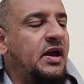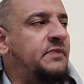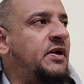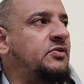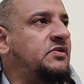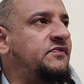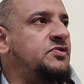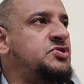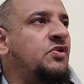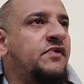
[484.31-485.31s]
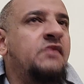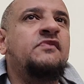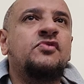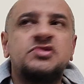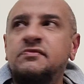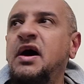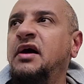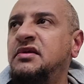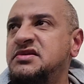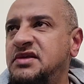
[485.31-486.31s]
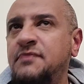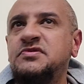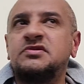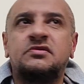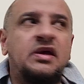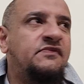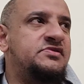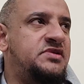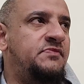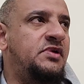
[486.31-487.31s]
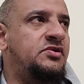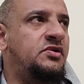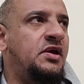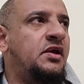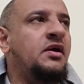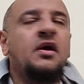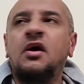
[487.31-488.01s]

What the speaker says: about the virtue of coming for jama'ah, the steps, every step that you take,